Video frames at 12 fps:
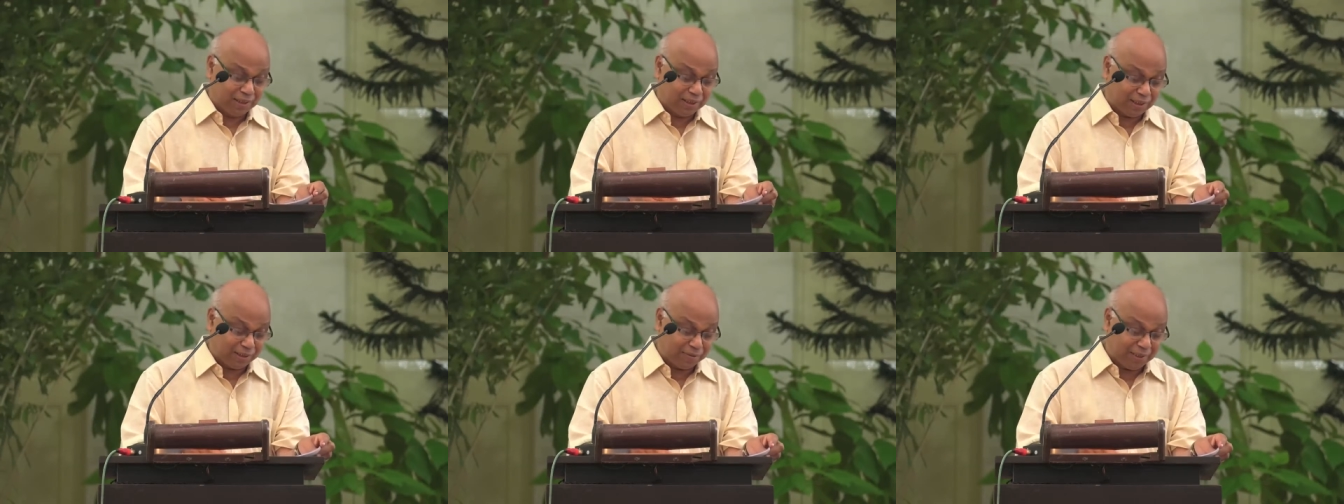
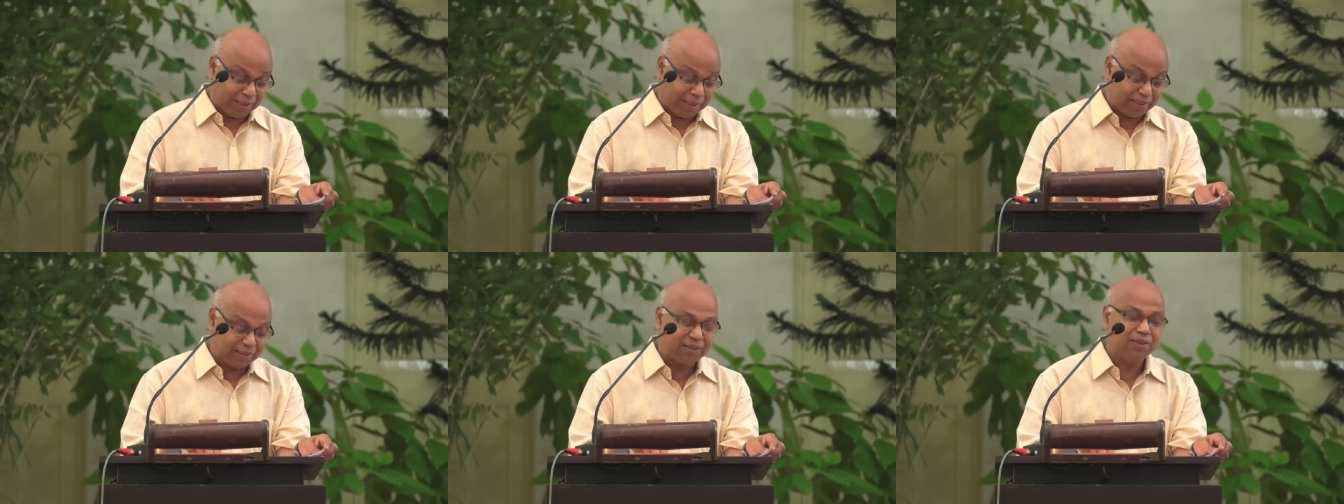that we
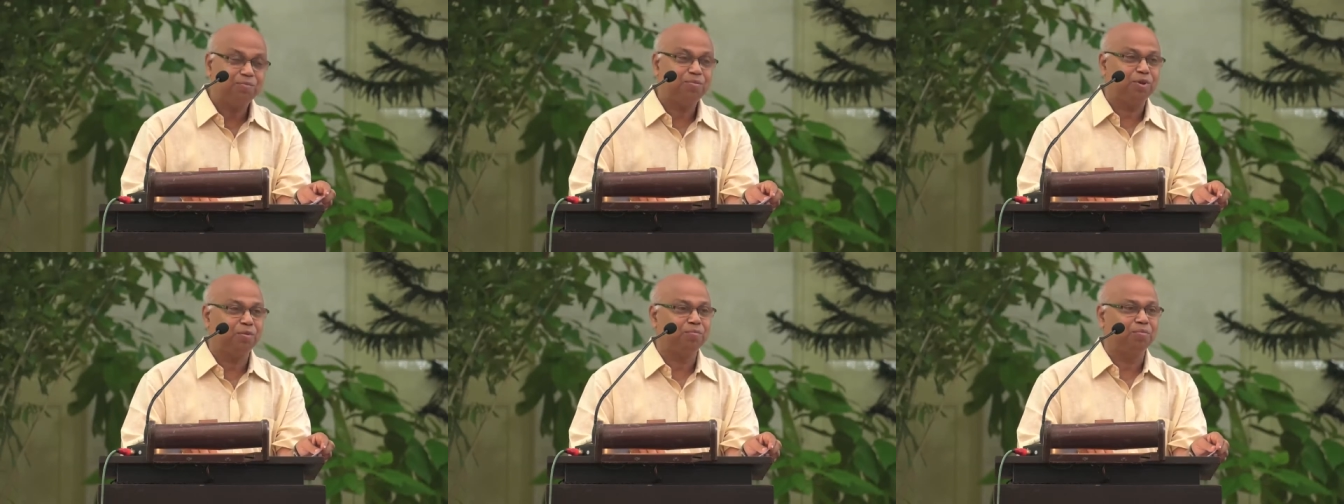get
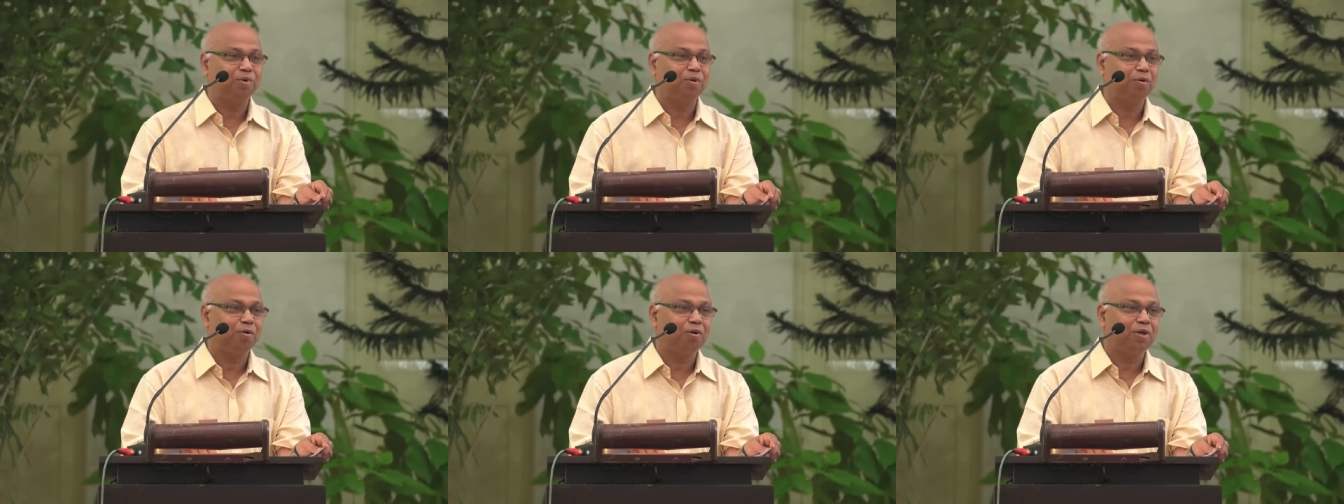from
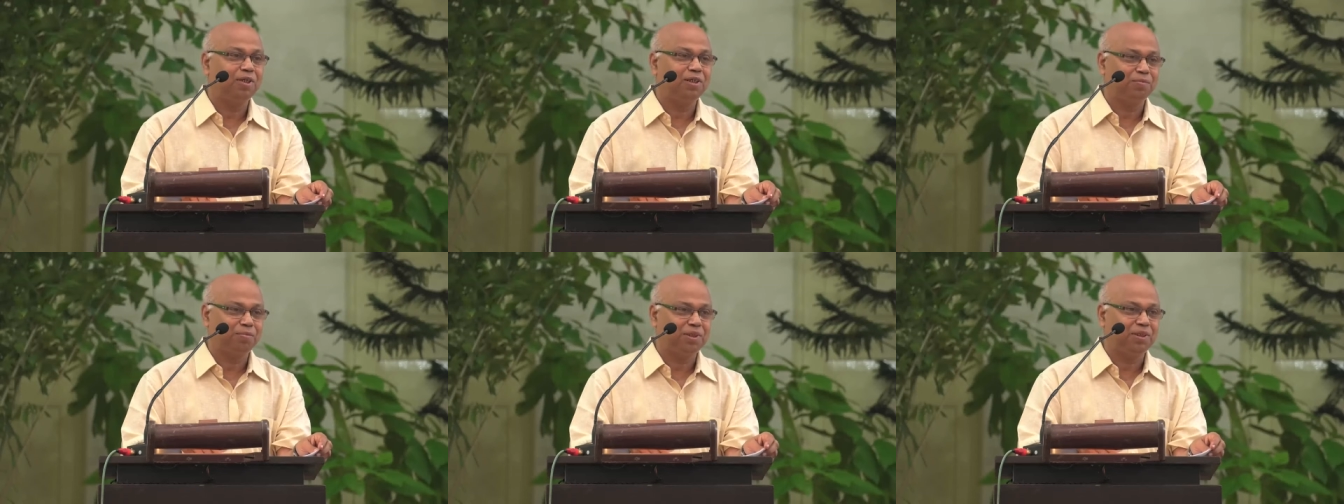all the
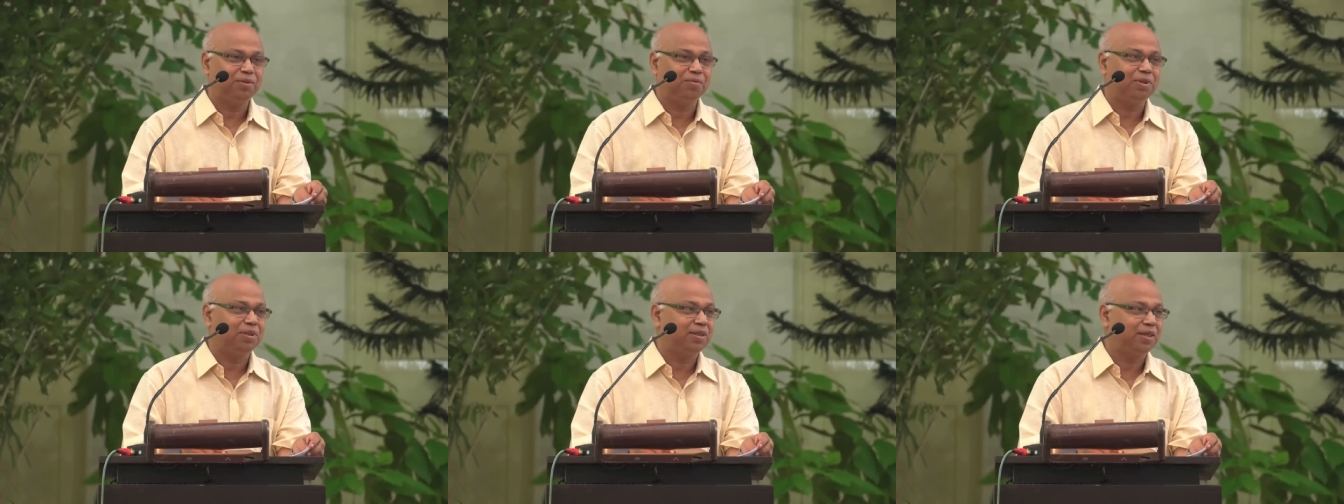
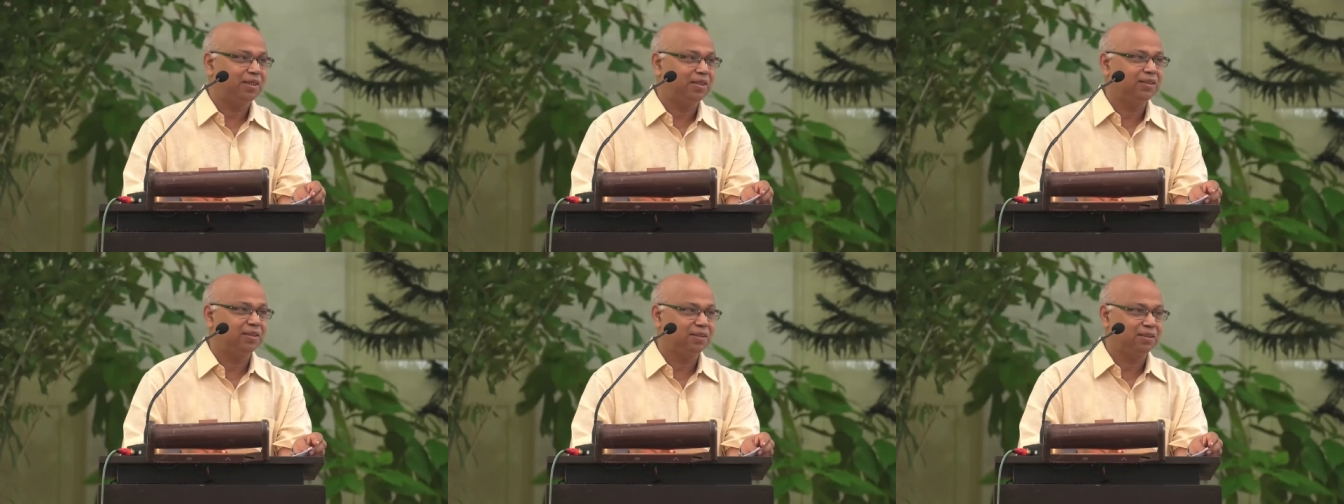spiritual
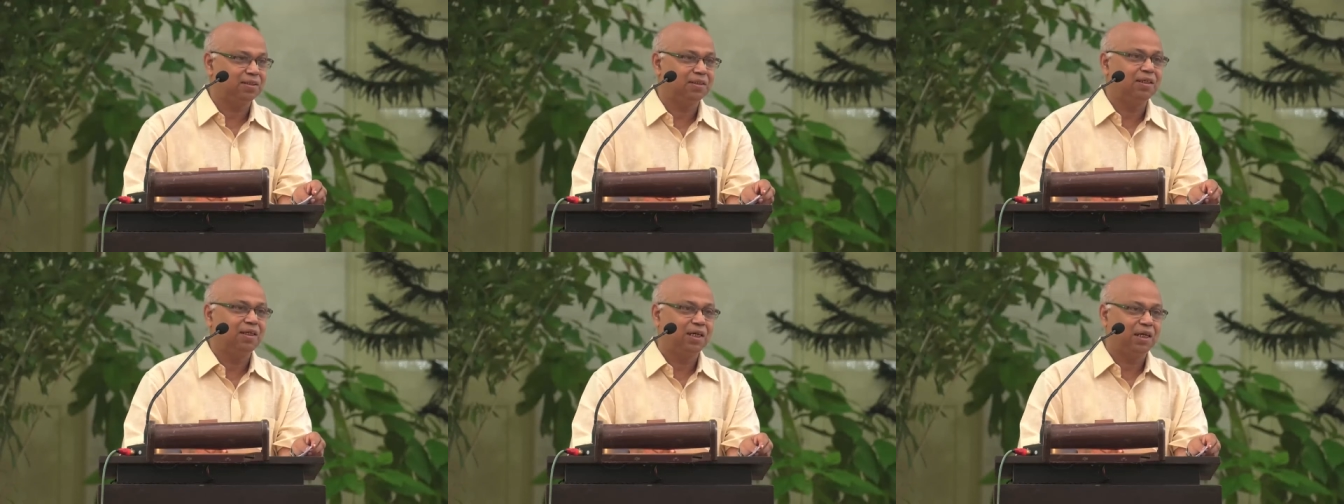traditions
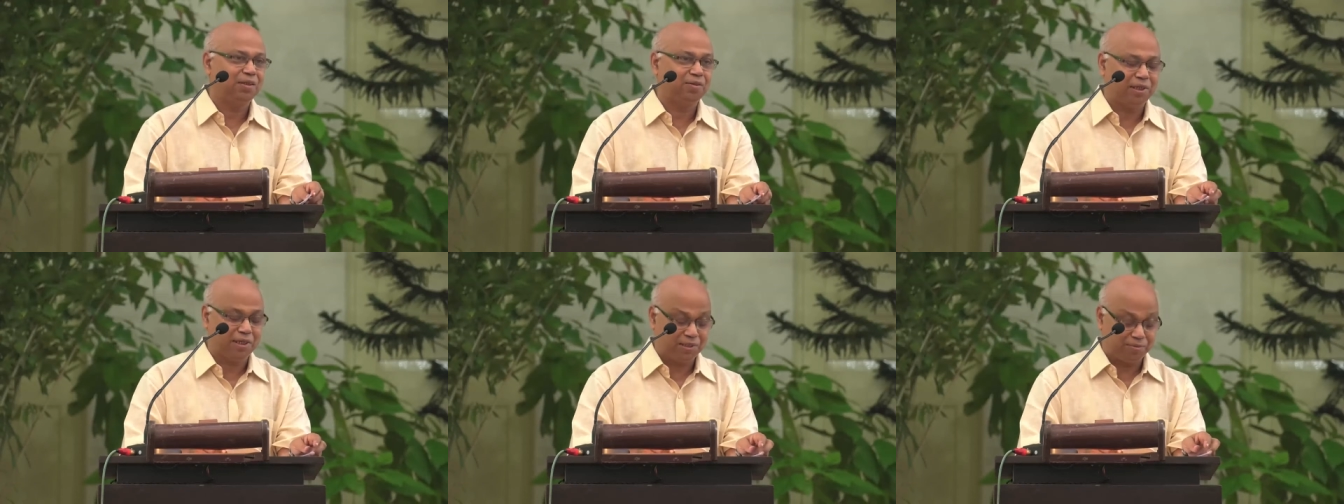as
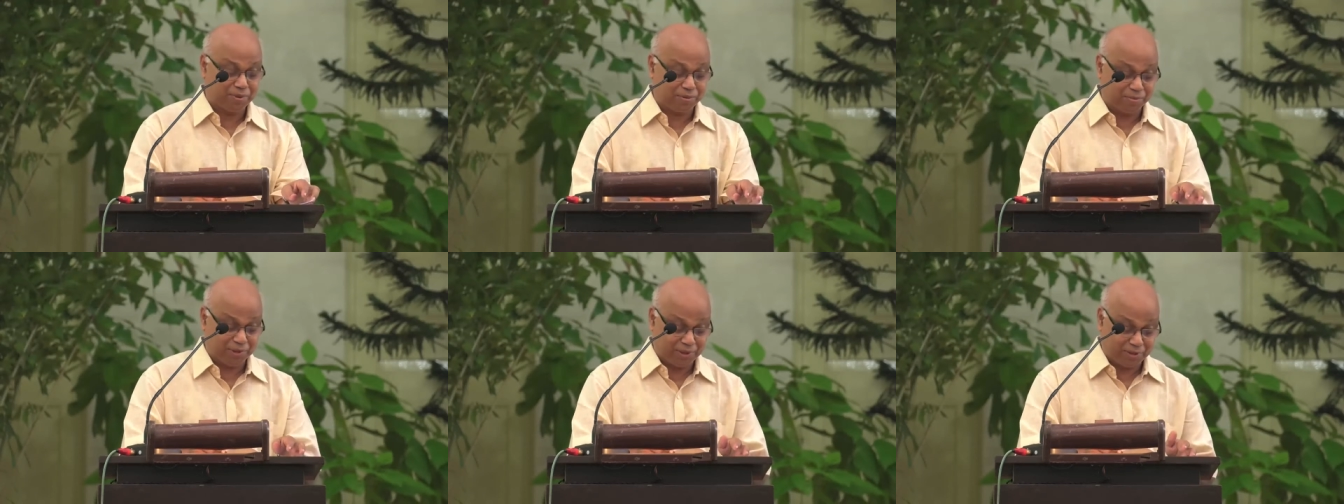well as
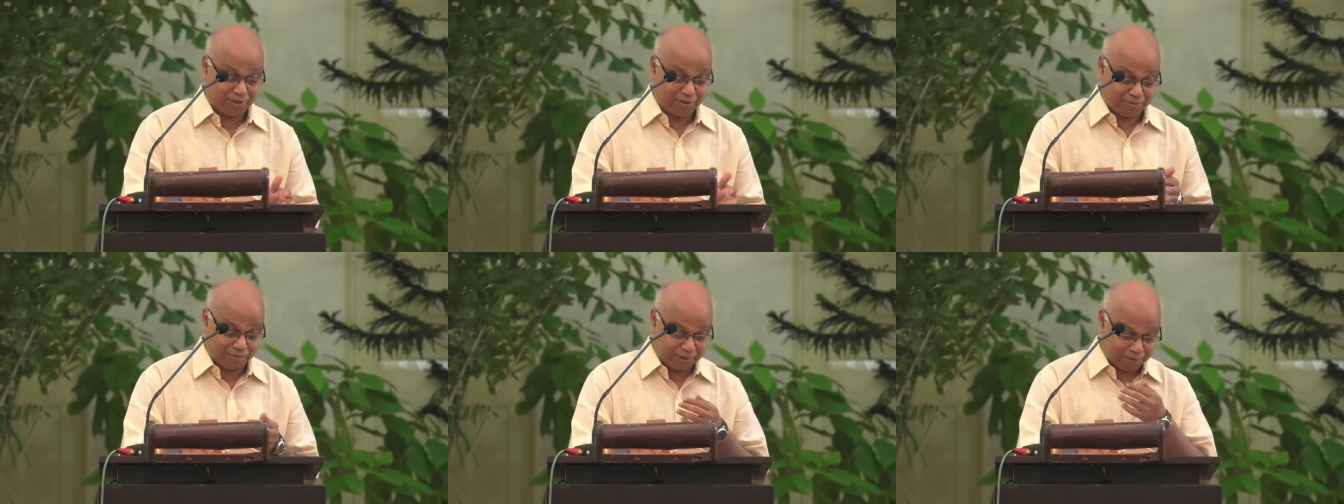from
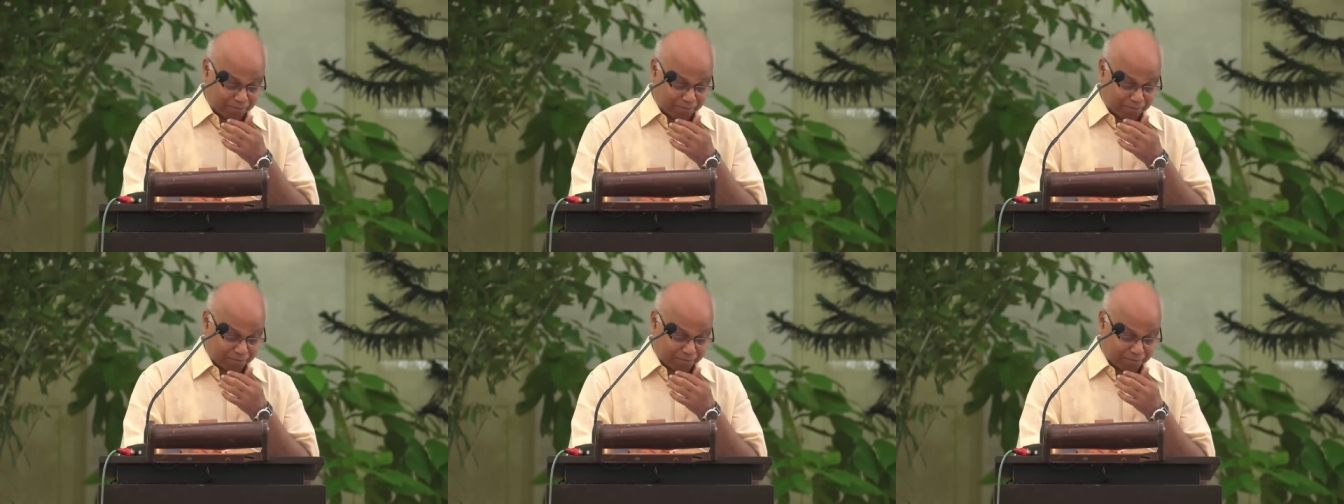theosophy.